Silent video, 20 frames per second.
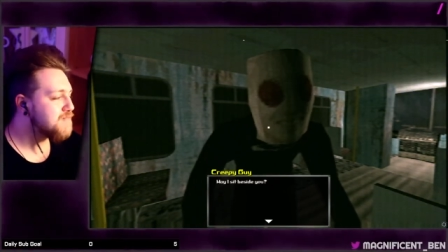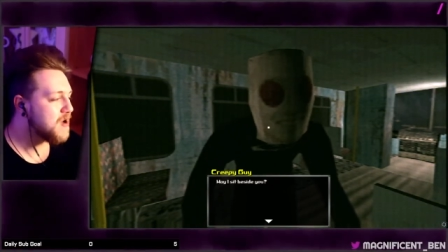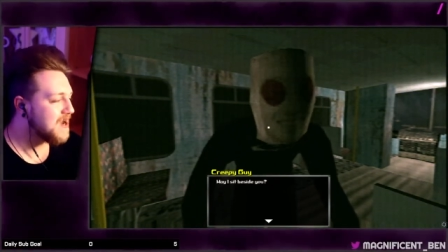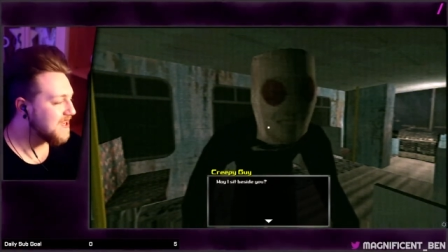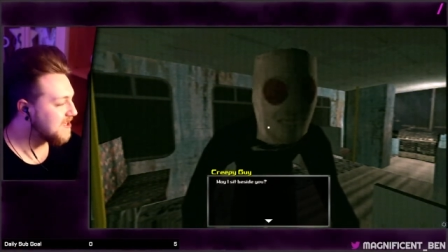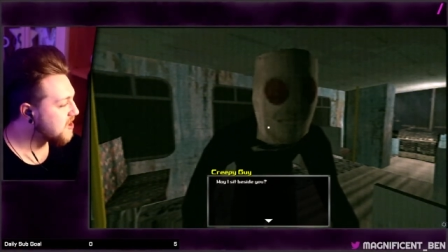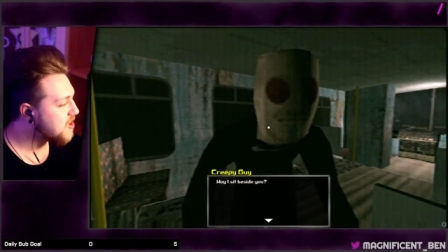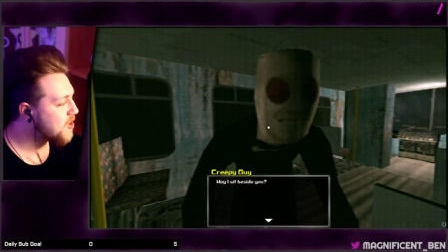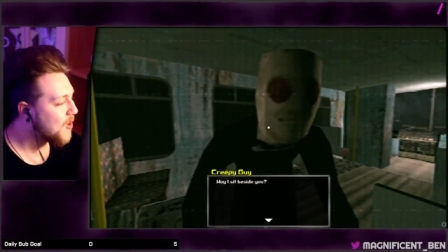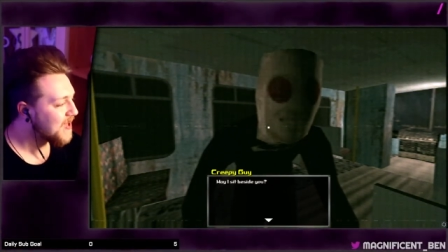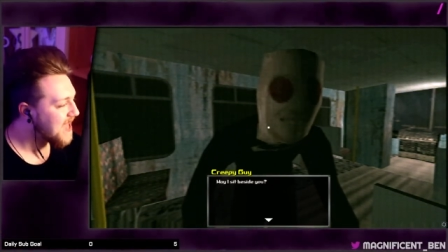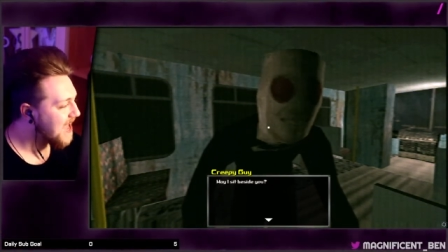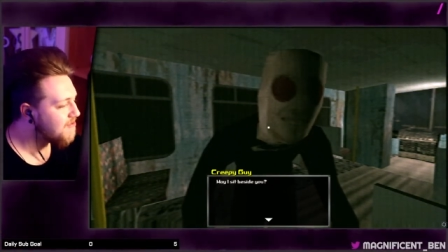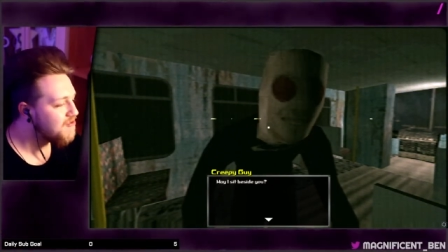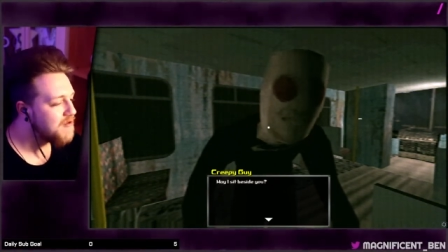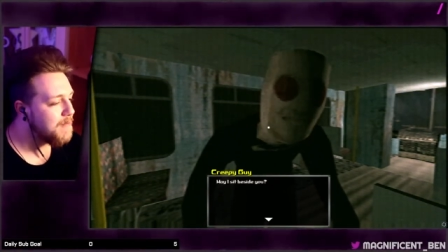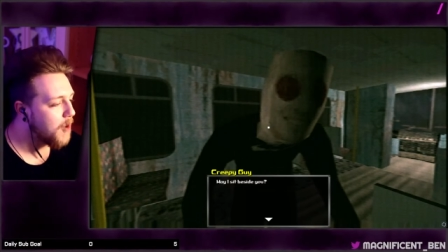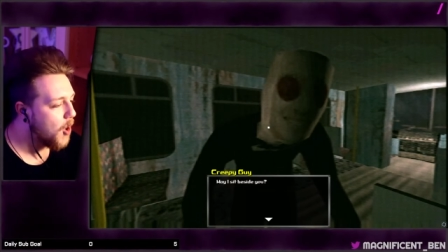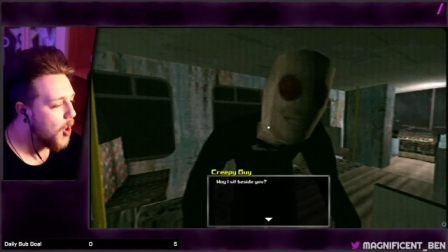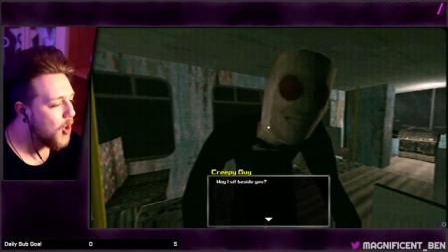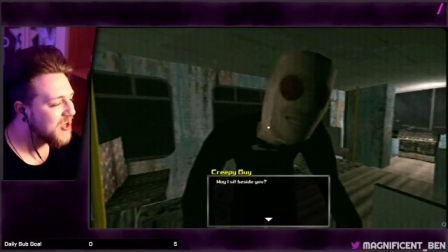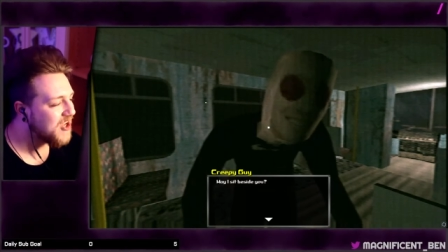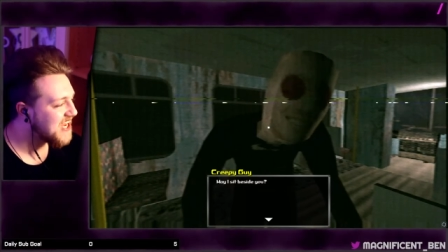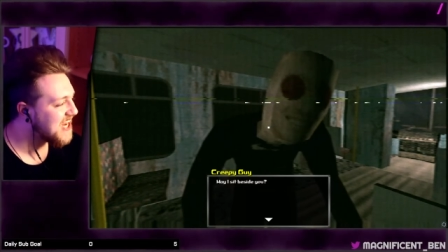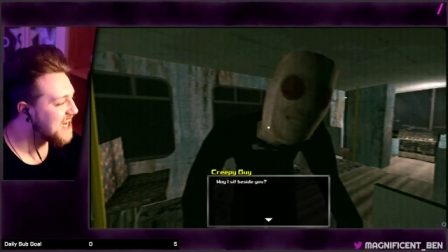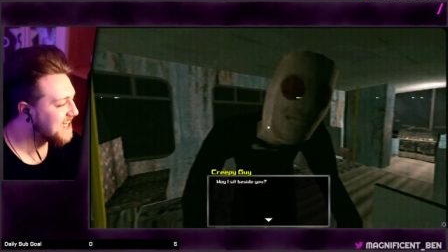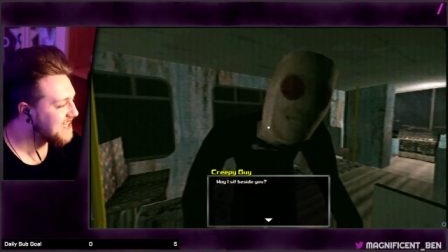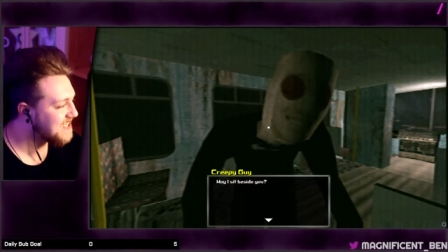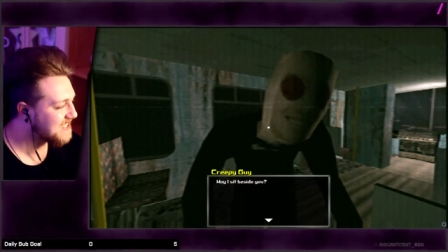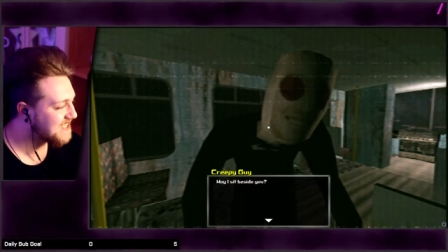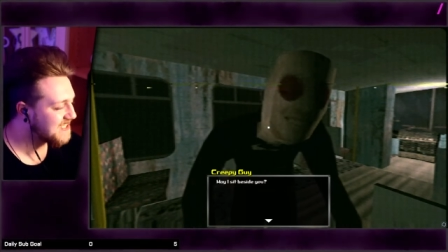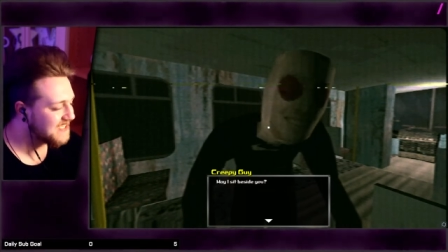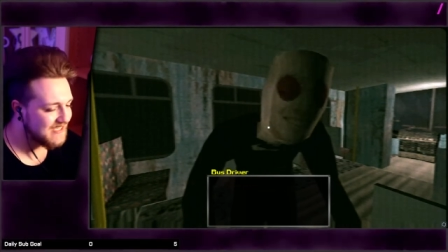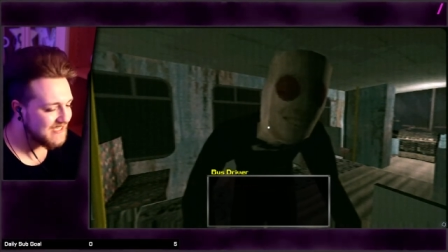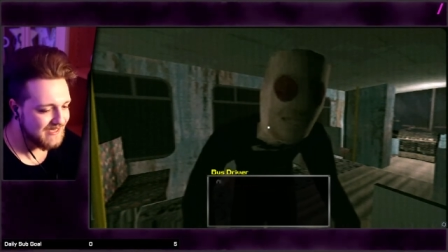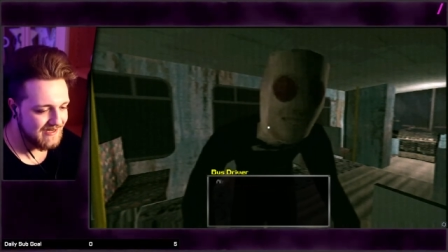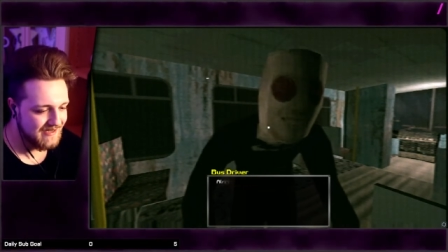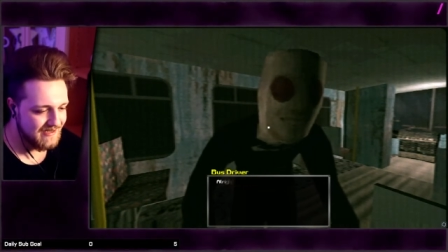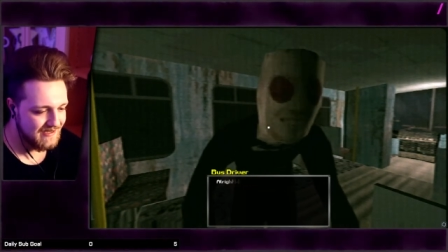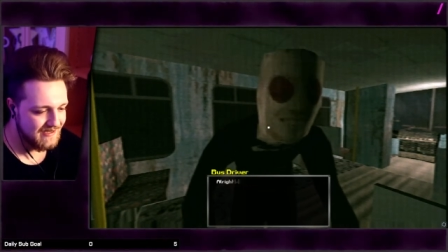man. You're not getting the point.
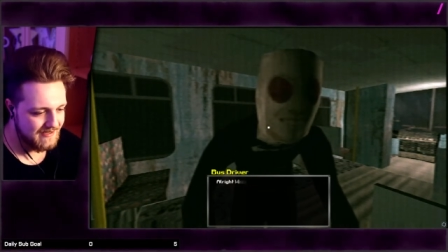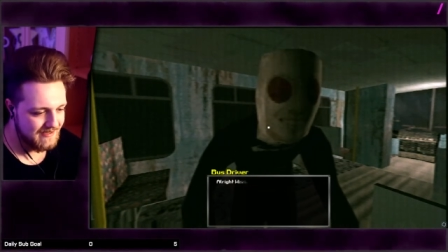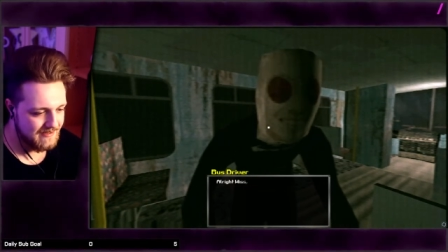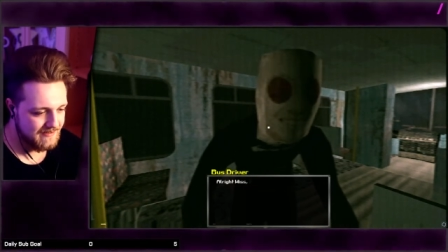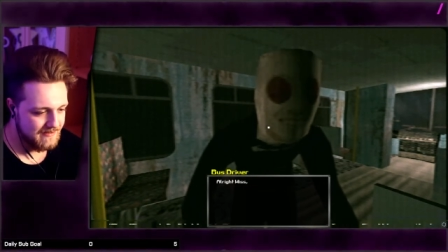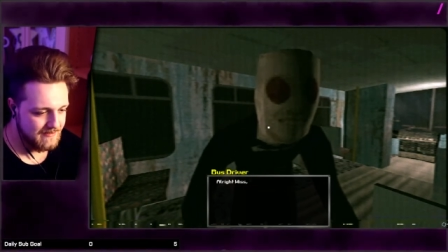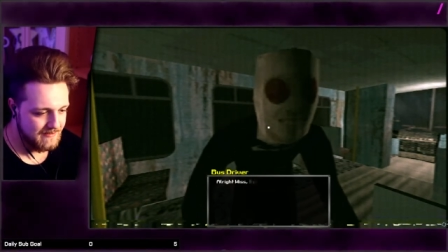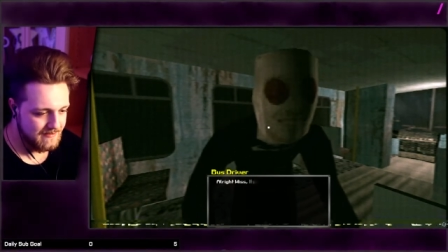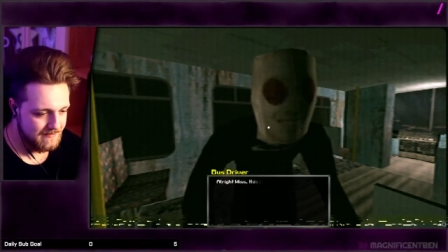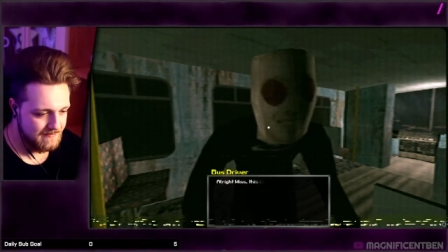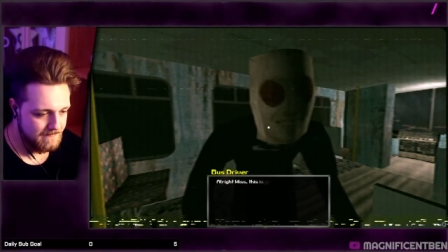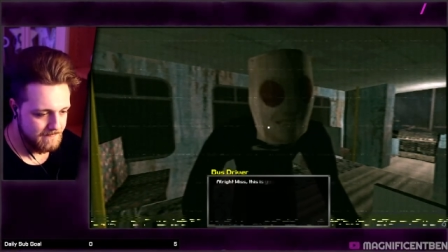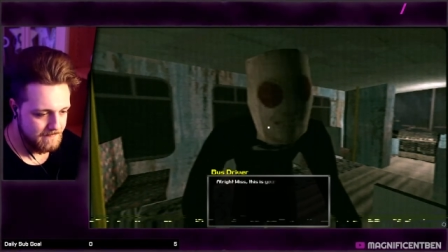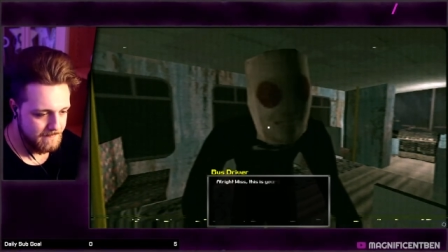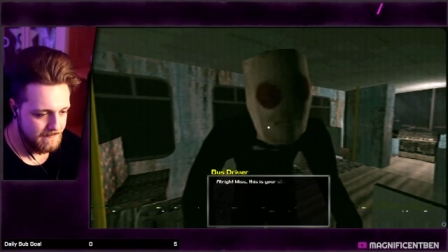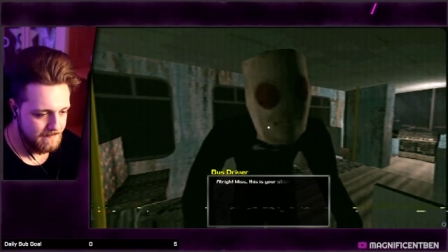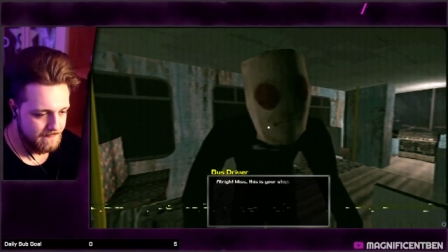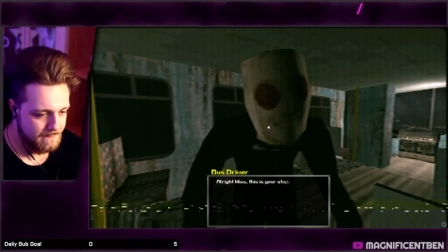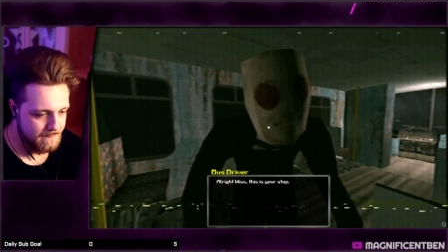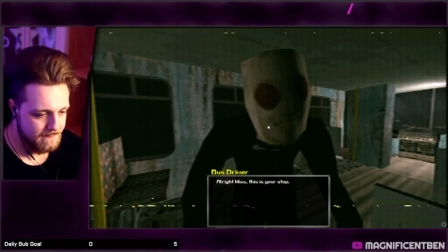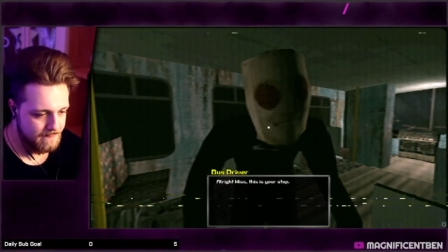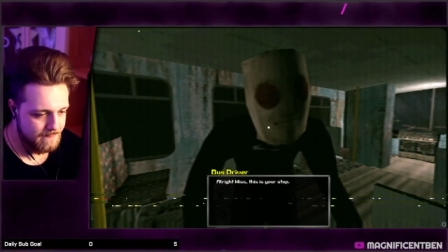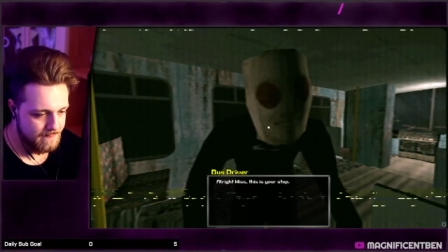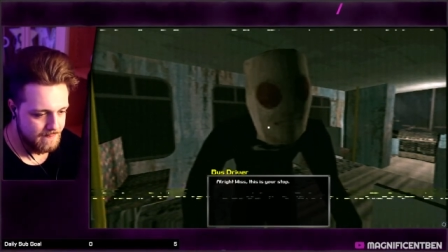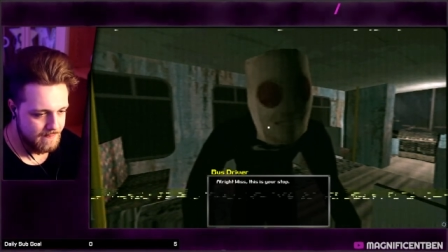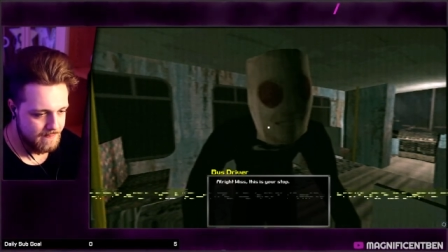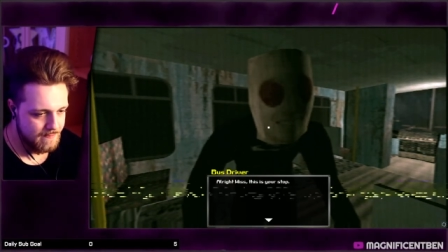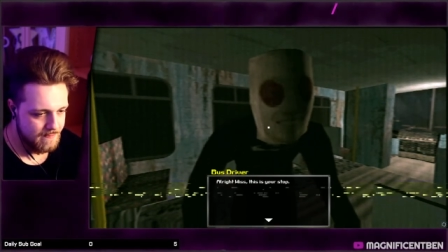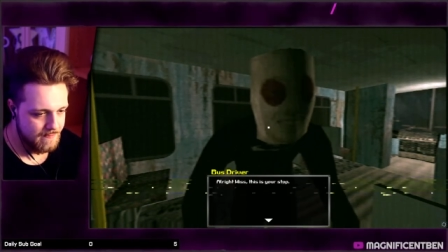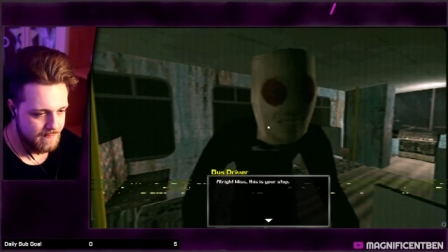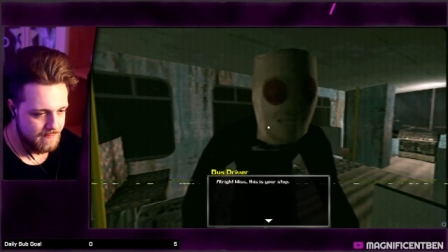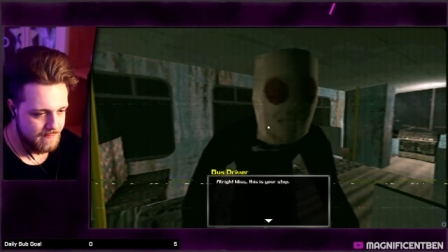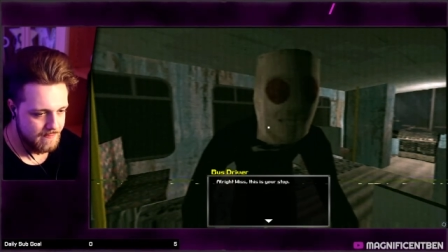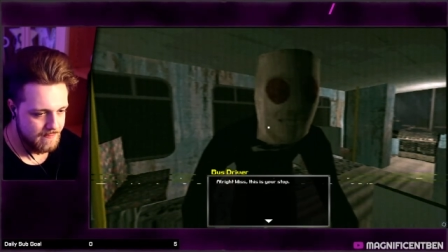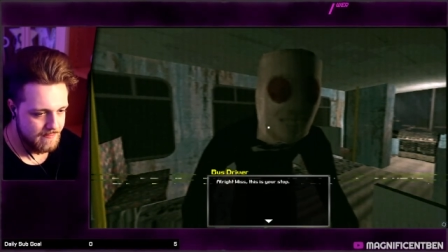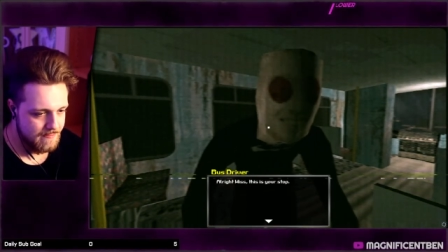All right, miss. This is your